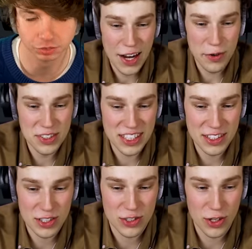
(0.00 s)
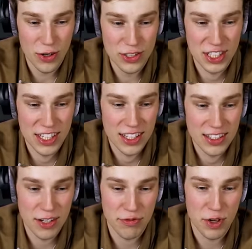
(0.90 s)
That was like nostalgia
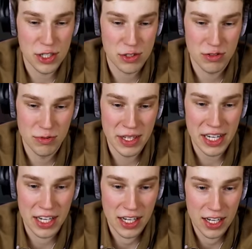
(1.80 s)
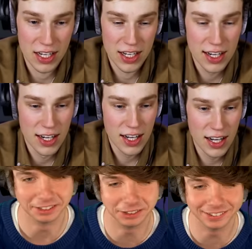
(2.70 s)
that flushed through me.
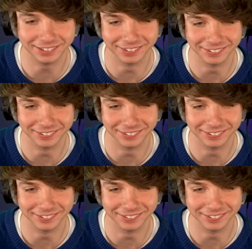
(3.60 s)
There you go.